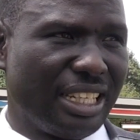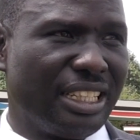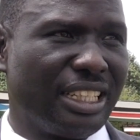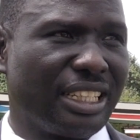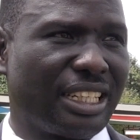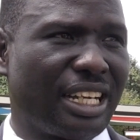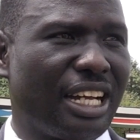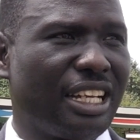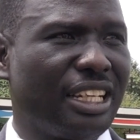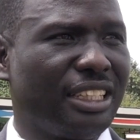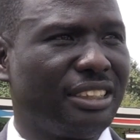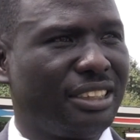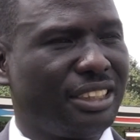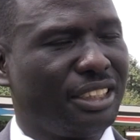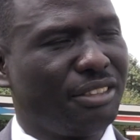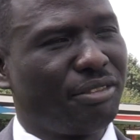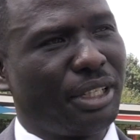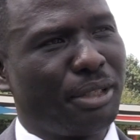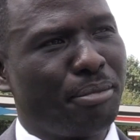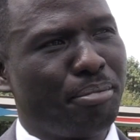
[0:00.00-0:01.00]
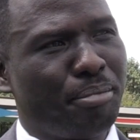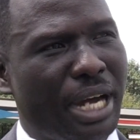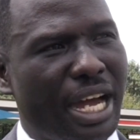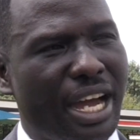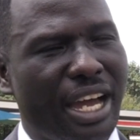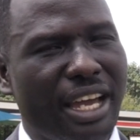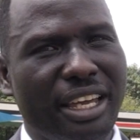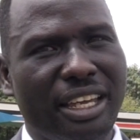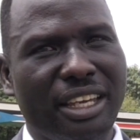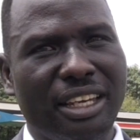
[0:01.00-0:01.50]
they can't even
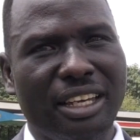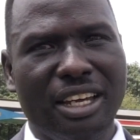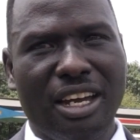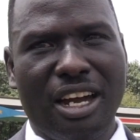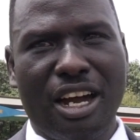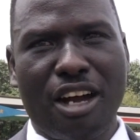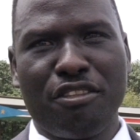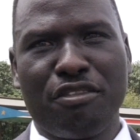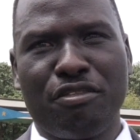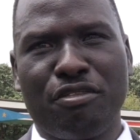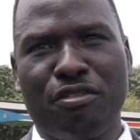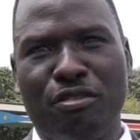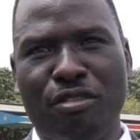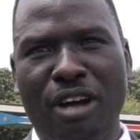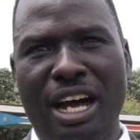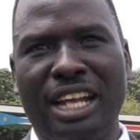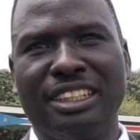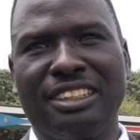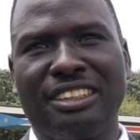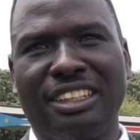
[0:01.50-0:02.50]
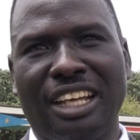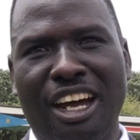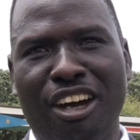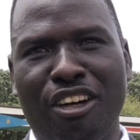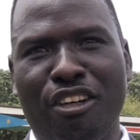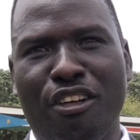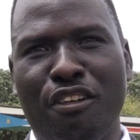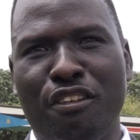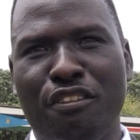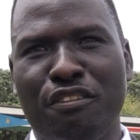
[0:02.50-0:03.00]
buy one sack
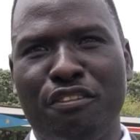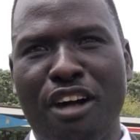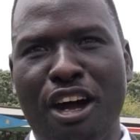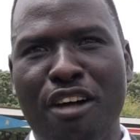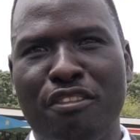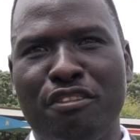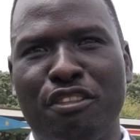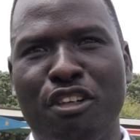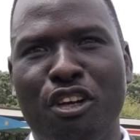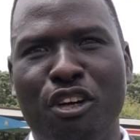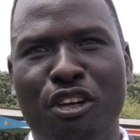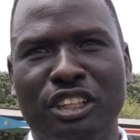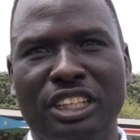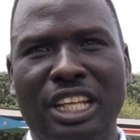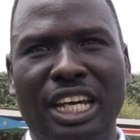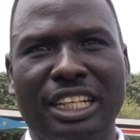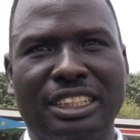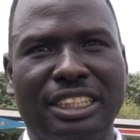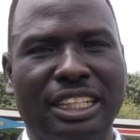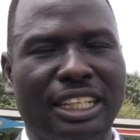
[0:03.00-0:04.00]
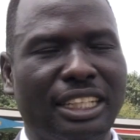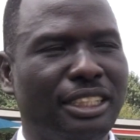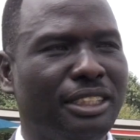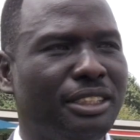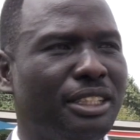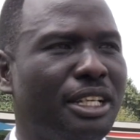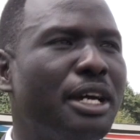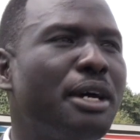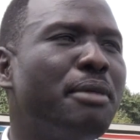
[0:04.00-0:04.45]
of flour that can